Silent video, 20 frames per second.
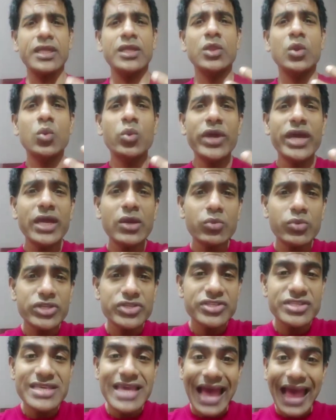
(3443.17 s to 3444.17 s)
the way in
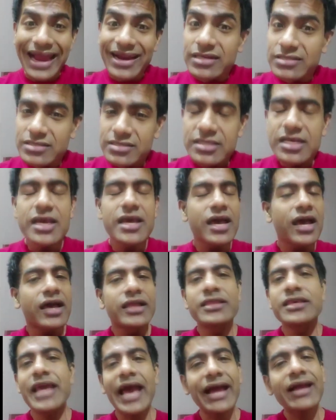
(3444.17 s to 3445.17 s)
which the
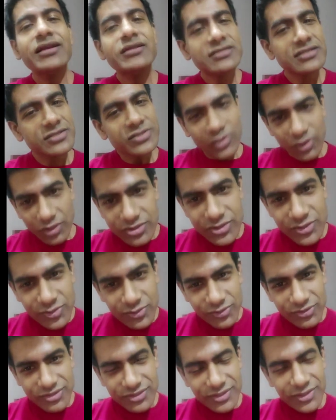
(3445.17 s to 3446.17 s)
actors
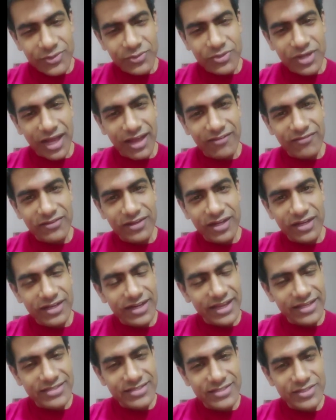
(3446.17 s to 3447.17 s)
also, you have done an
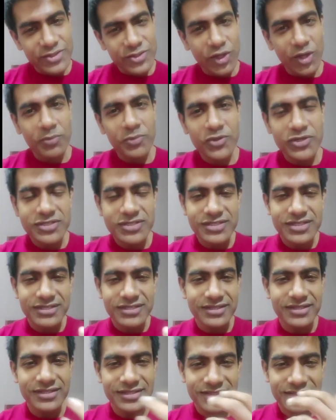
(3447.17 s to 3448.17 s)
excellent job, because
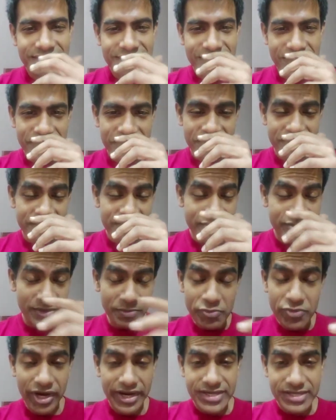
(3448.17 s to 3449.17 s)
the
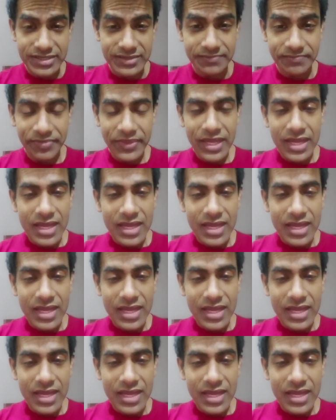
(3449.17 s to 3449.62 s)
script writer